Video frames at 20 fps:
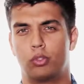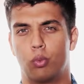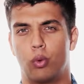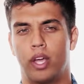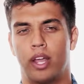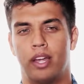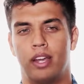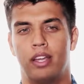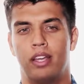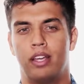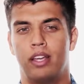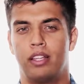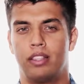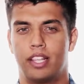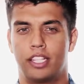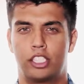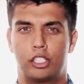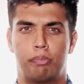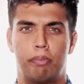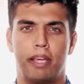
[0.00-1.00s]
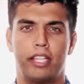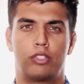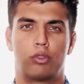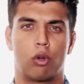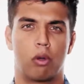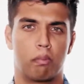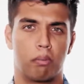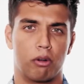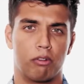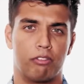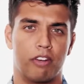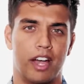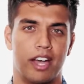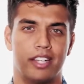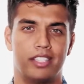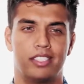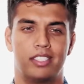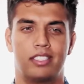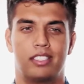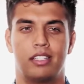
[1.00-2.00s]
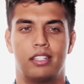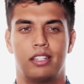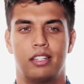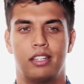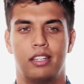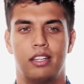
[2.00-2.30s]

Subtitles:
win that Spacewarp provides,